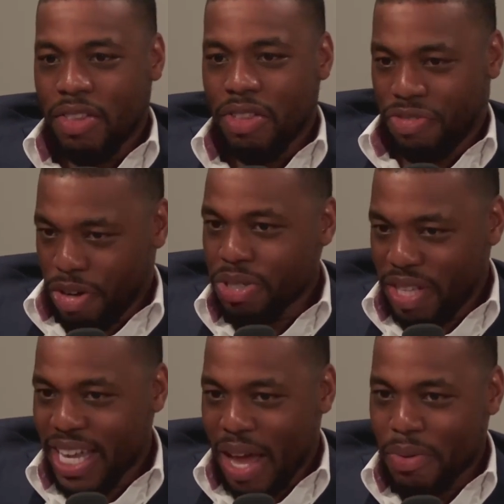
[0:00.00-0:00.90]
The
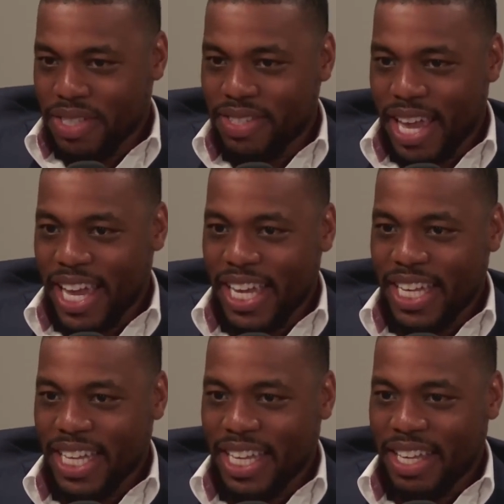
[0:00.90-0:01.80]
first thing I would
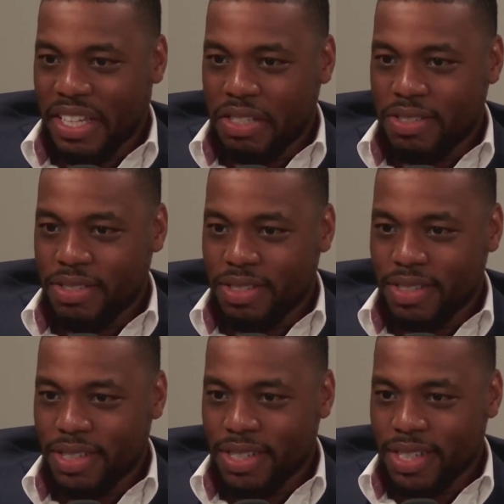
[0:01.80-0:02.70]
say is,
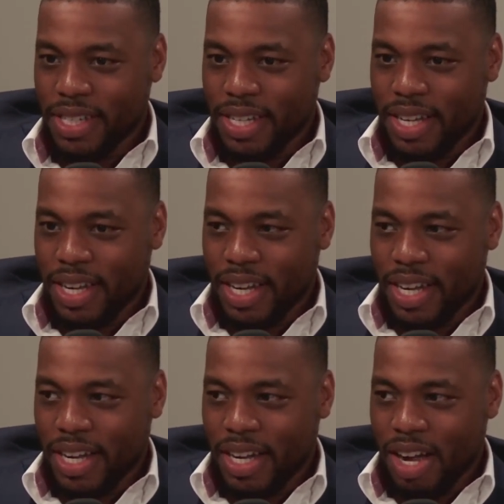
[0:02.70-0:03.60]

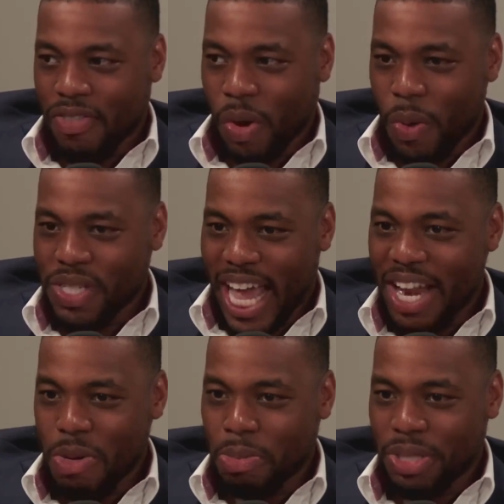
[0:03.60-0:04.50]
of course,
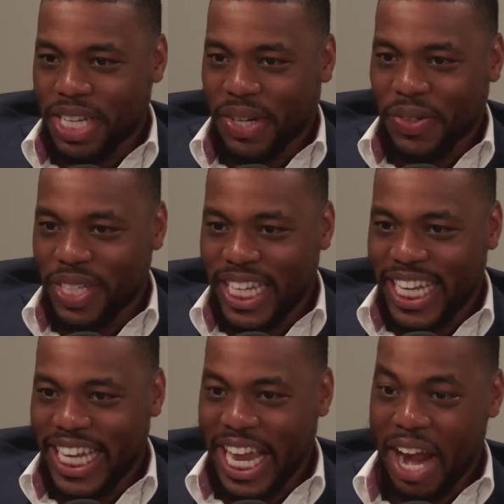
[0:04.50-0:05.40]
I don't
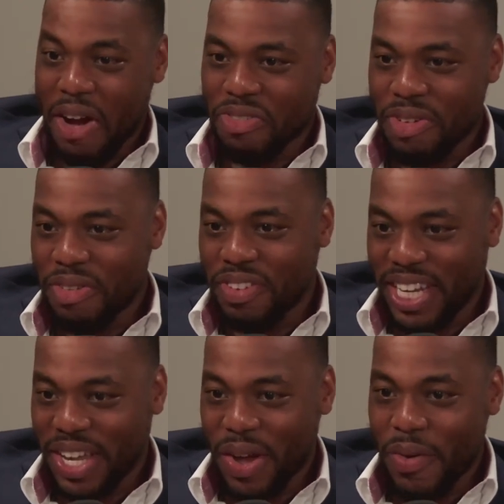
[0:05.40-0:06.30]
particularly care for the
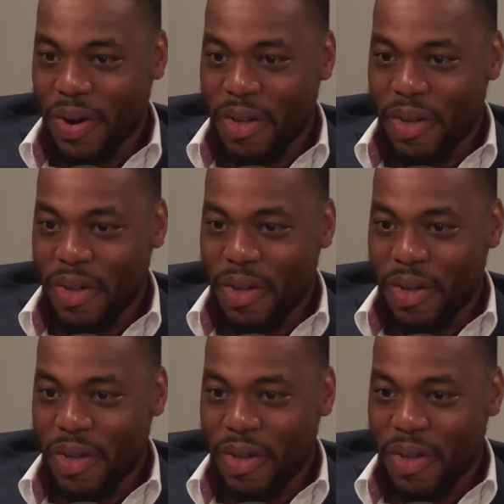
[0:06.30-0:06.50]
video